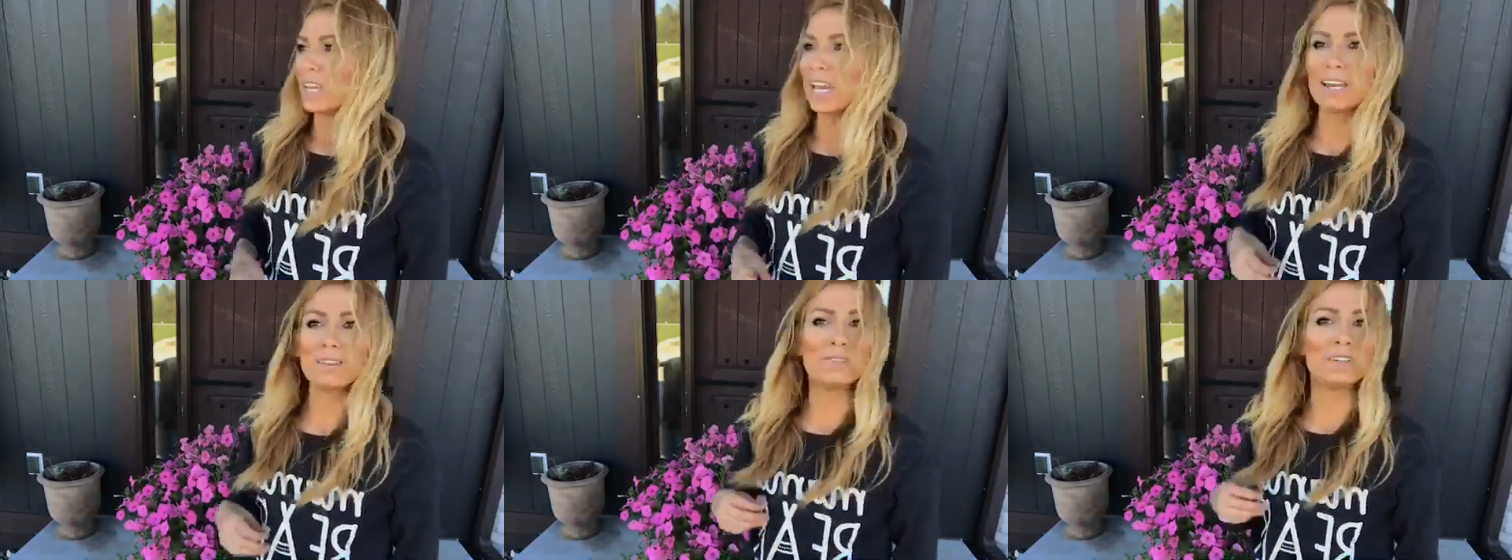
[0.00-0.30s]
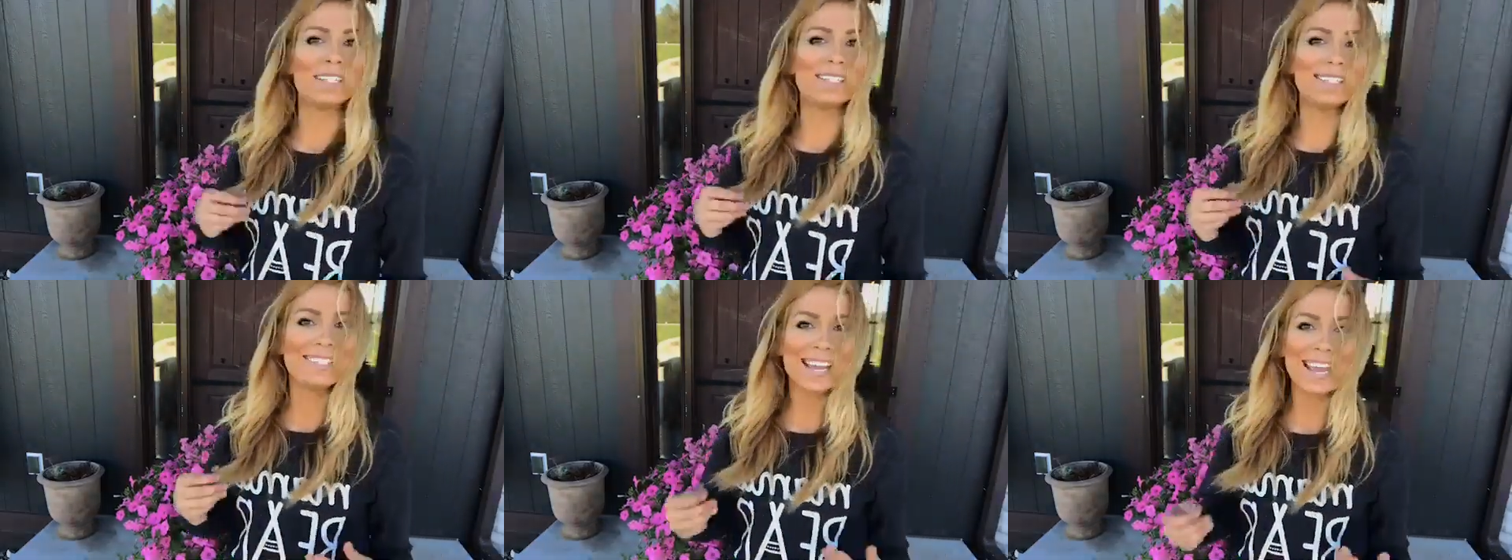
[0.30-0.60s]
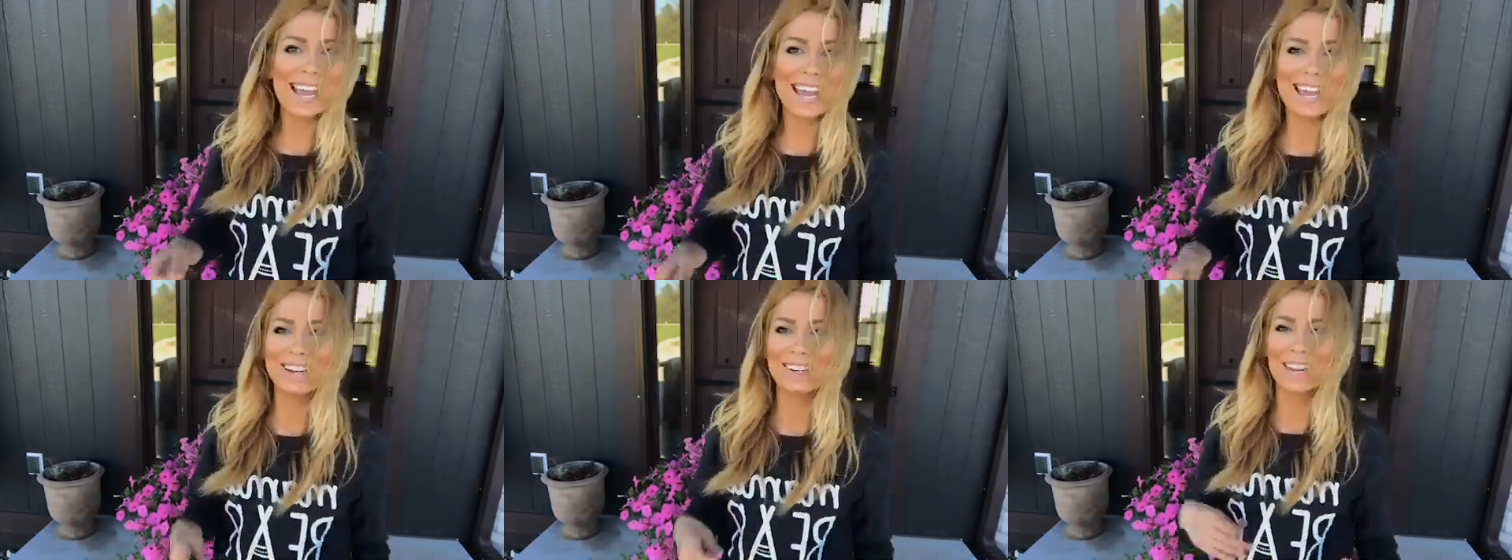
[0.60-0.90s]
every
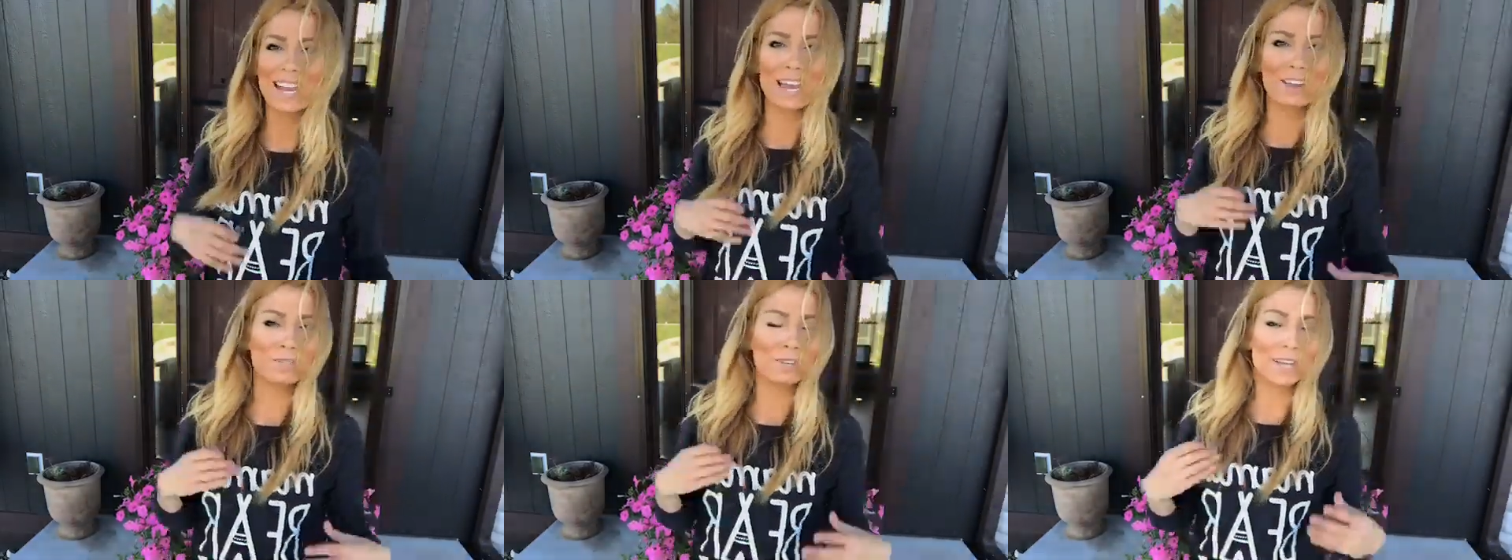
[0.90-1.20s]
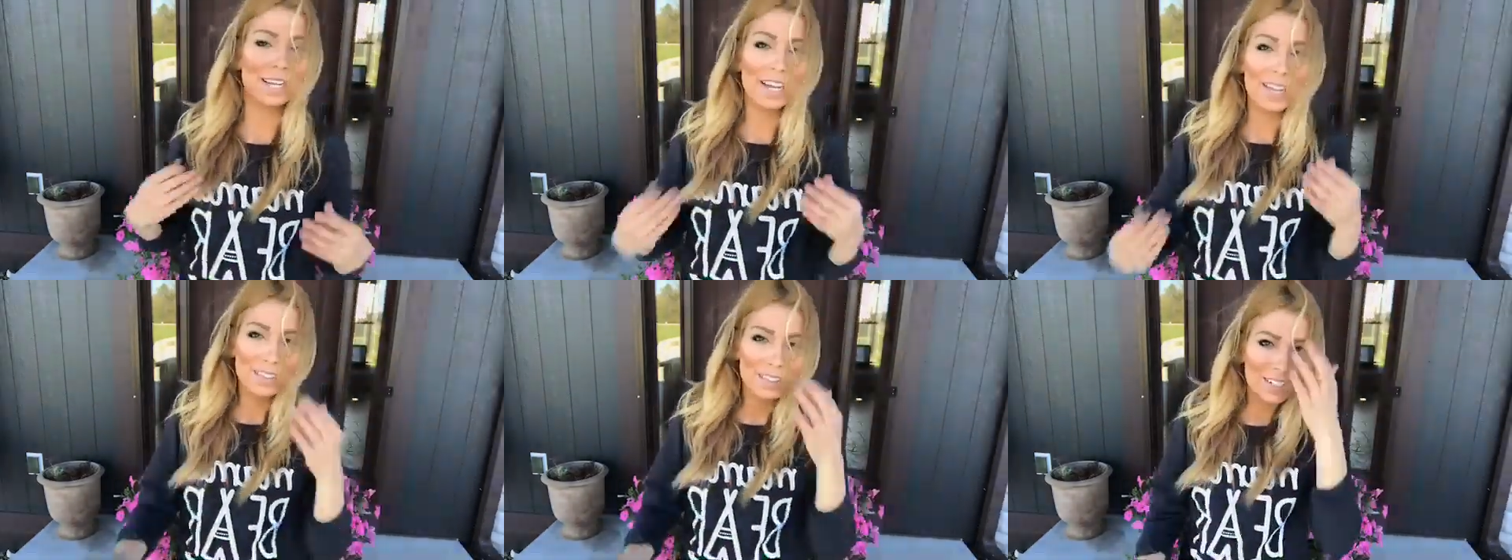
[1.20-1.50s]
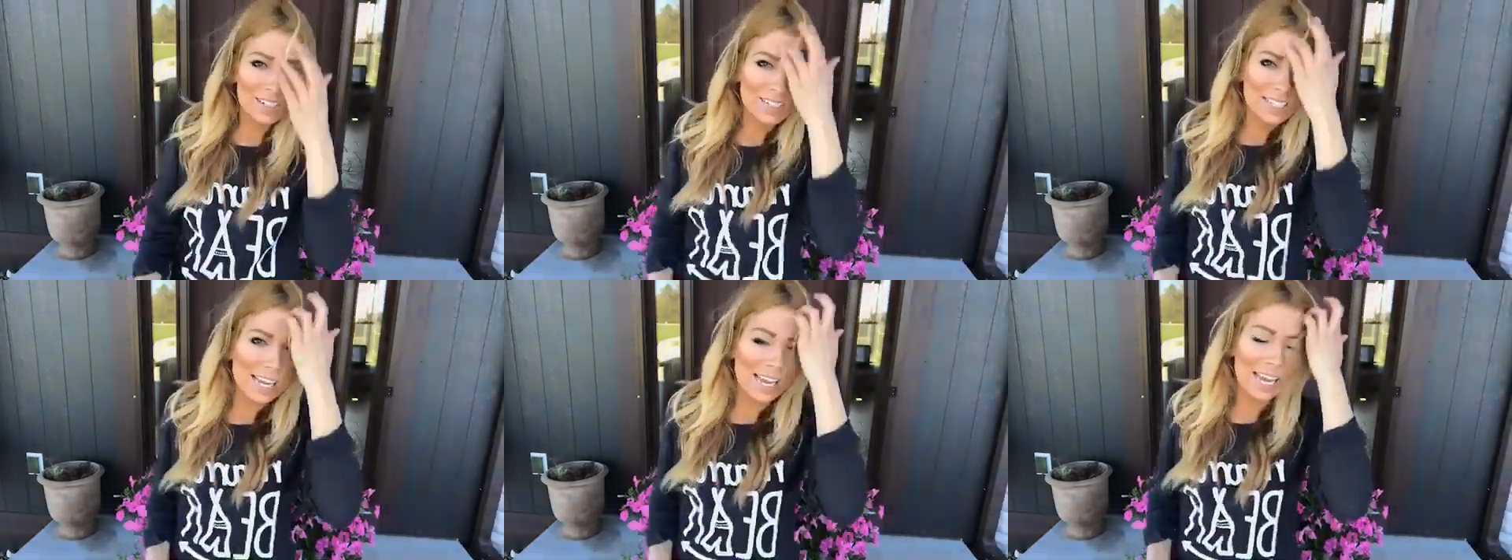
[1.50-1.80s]
day or every
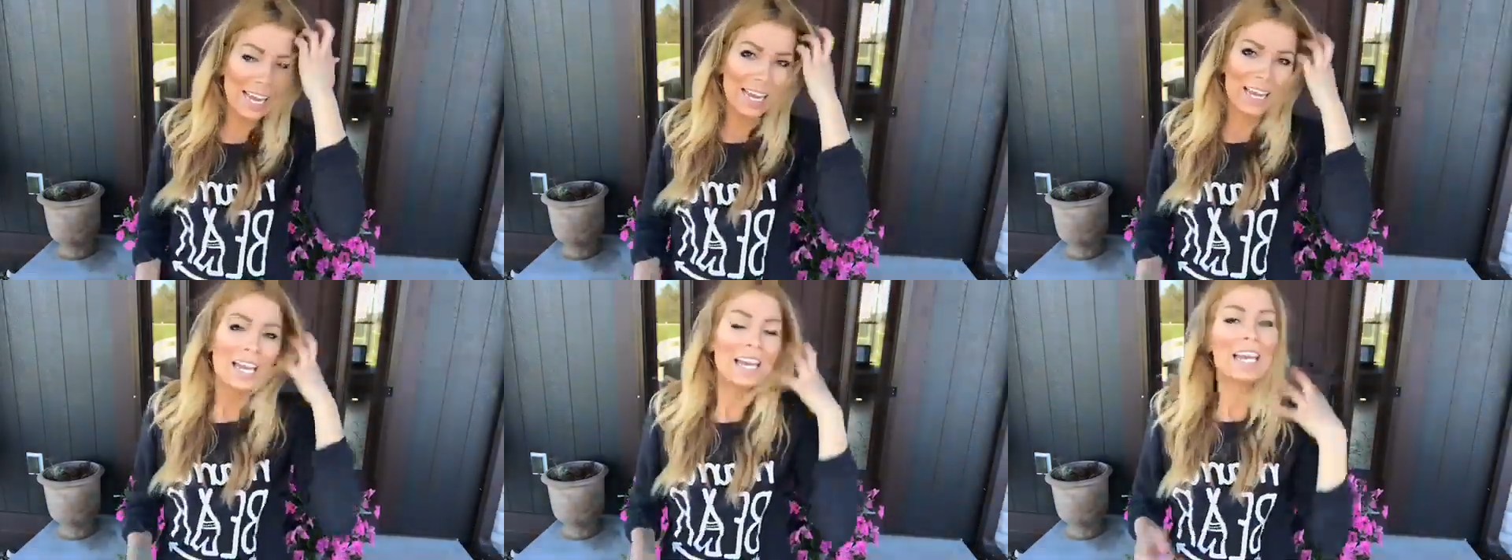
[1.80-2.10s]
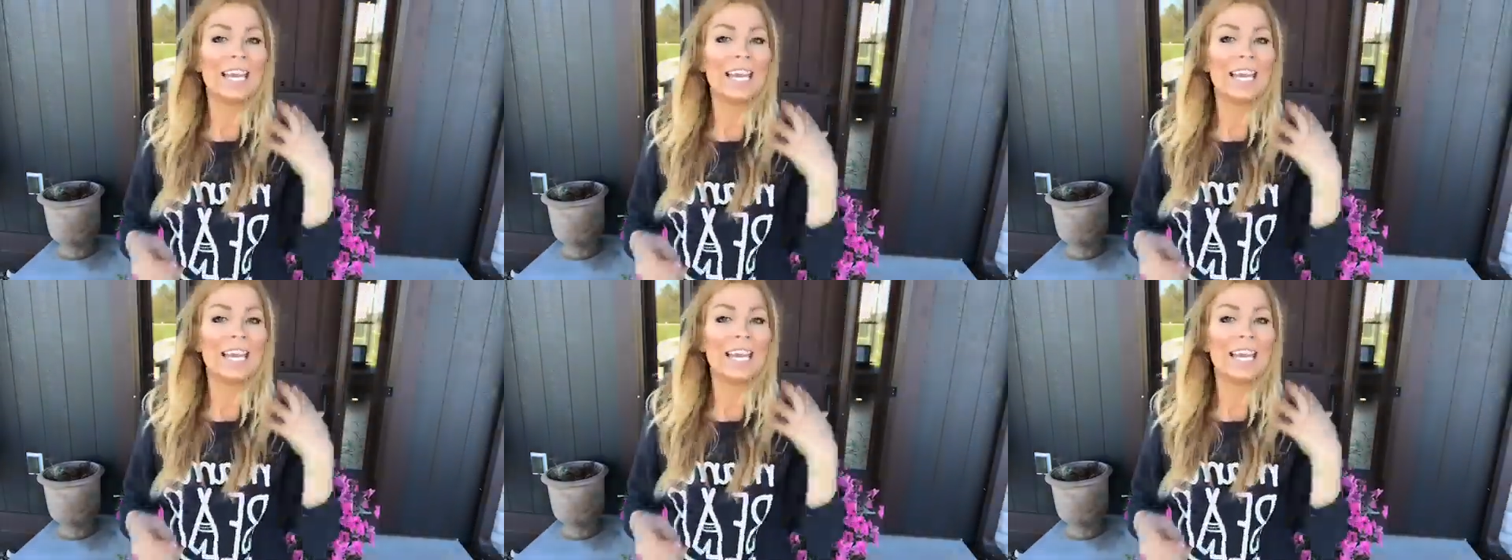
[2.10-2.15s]
other day